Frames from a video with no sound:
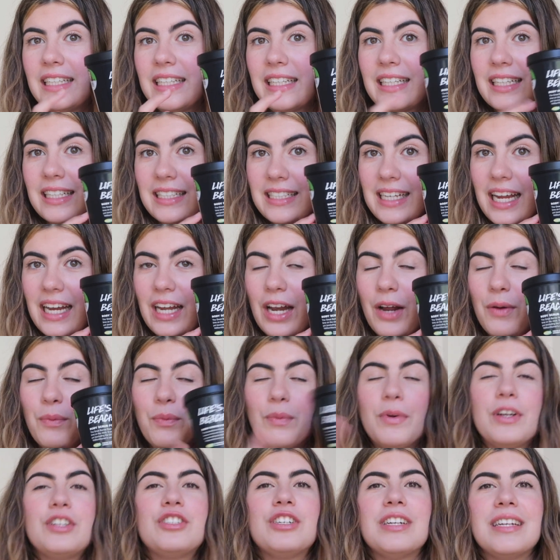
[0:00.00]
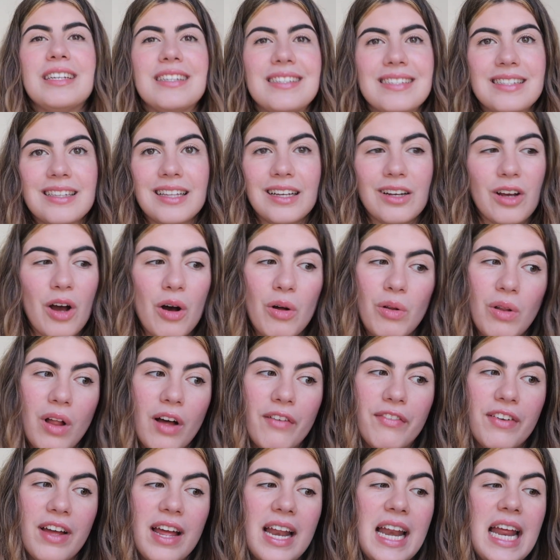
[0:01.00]
container, which is the goal
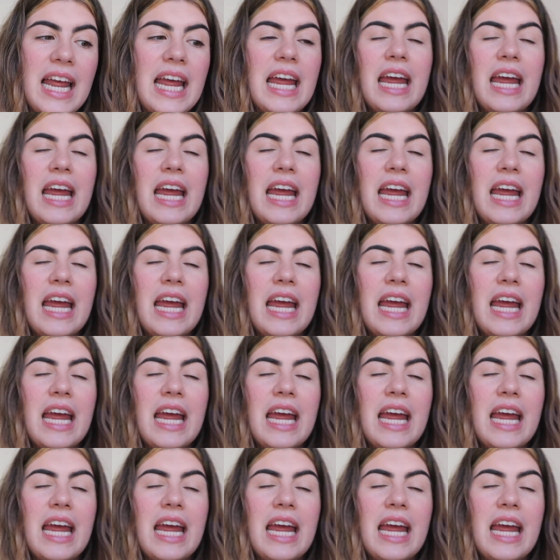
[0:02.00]
of it.